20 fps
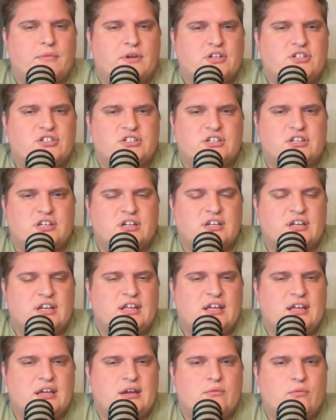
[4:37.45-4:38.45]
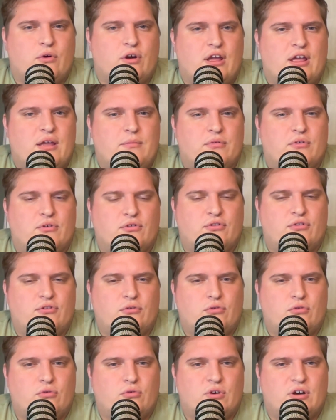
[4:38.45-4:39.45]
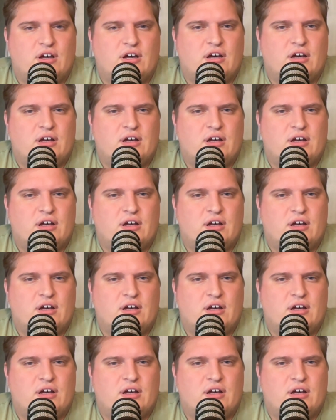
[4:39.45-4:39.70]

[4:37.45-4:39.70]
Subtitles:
Michigan and were able to,